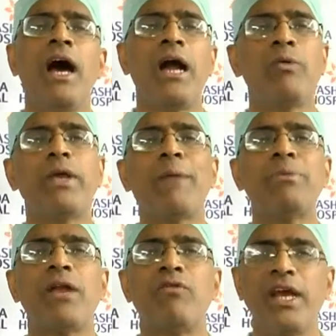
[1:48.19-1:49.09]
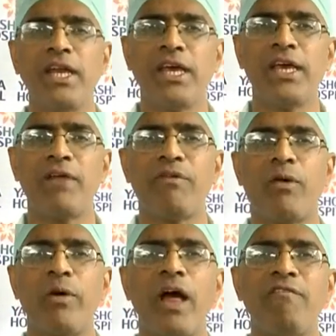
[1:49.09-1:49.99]
And we kept her waiting here for
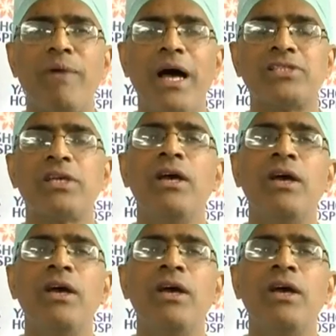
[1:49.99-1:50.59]
one and a half months.